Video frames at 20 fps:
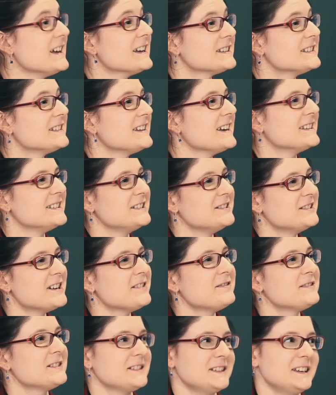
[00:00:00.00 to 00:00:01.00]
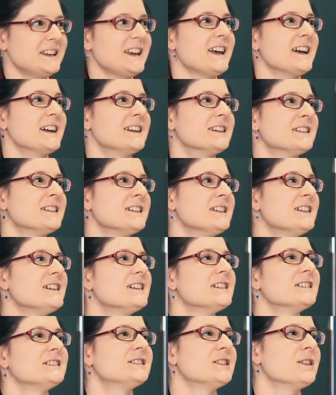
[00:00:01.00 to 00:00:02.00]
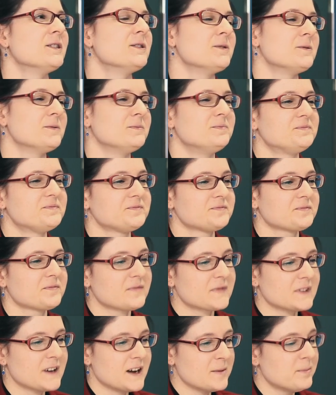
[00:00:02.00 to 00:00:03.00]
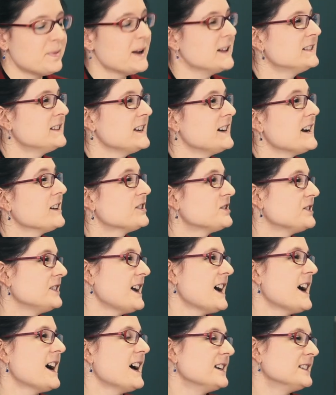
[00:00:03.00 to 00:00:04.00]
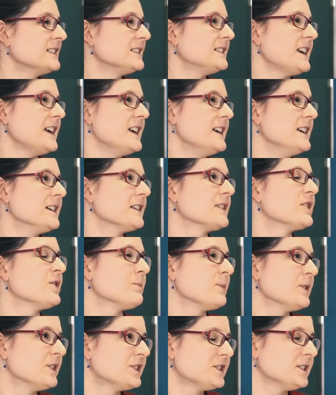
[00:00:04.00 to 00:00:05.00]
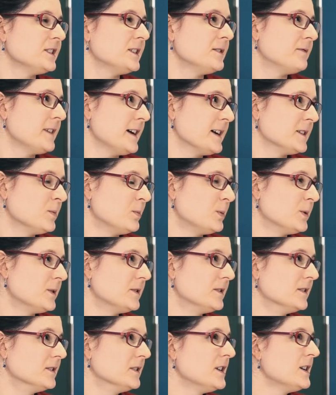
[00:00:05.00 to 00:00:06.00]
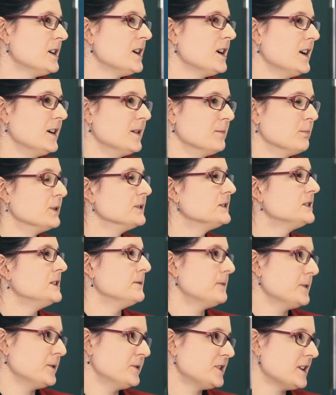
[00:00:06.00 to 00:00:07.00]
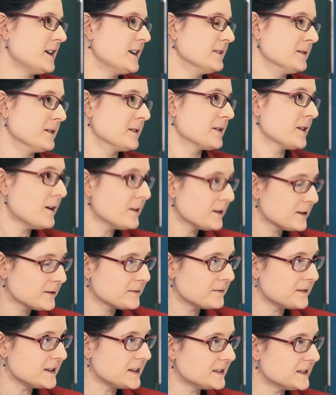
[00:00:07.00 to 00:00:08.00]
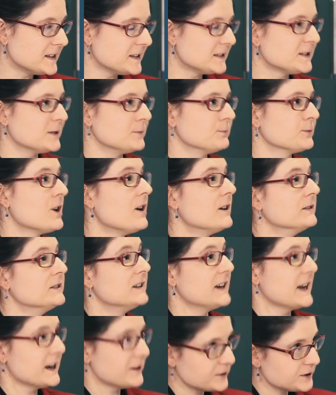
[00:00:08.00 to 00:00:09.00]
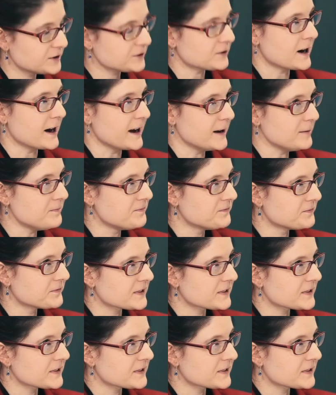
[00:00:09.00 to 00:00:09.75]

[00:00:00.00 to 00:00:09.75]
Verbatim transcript: Yes, yes, you definitely can. So uh, Penn State actually has a commercially available uh, multi-photon lithography system called the Nanoscribe.